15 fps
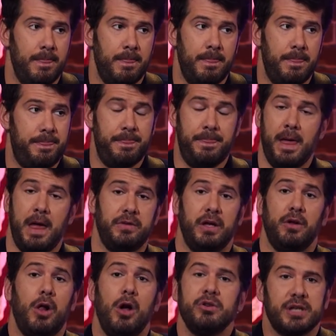
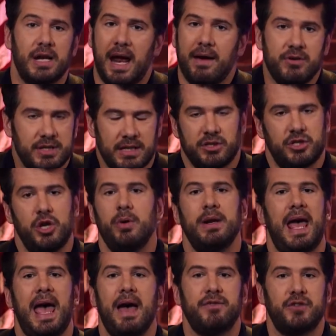They'll host on average like
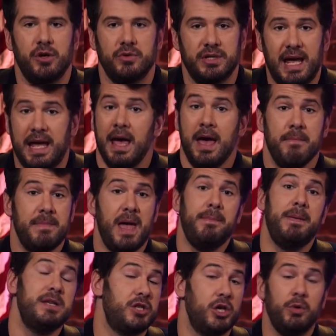2.5 shows a day,
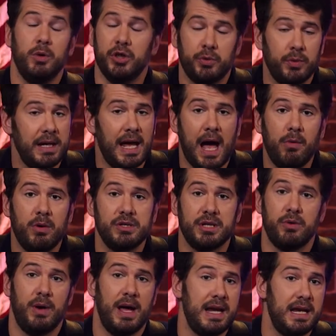maybe 2 or 3 hours
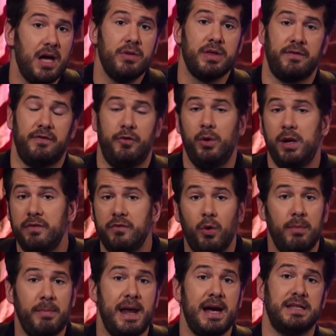on radio, then
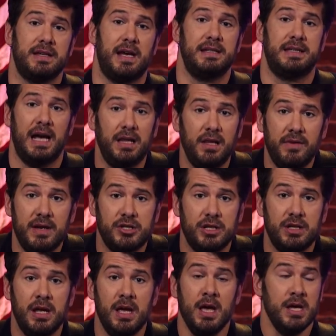44 minutes on
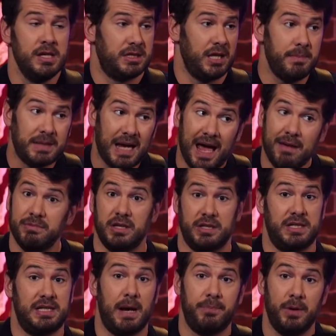television, sometimes a
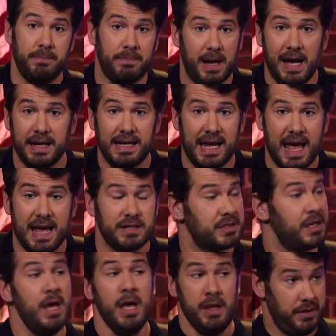separate
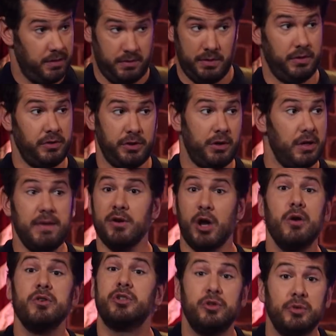podcast. There are even
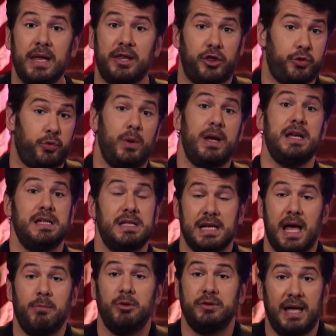hosts who do like 3
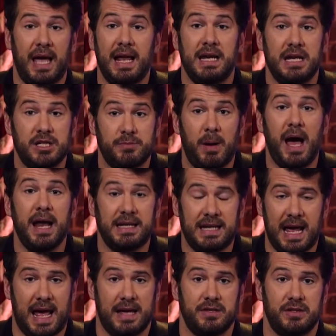simultaneous
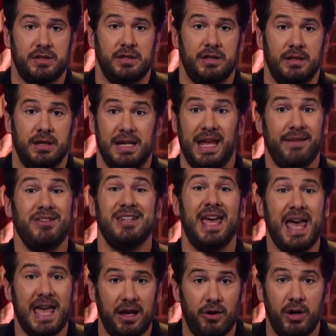podcasts on a given
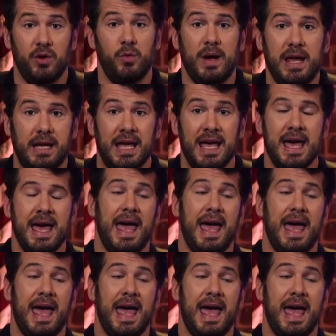day or in a week.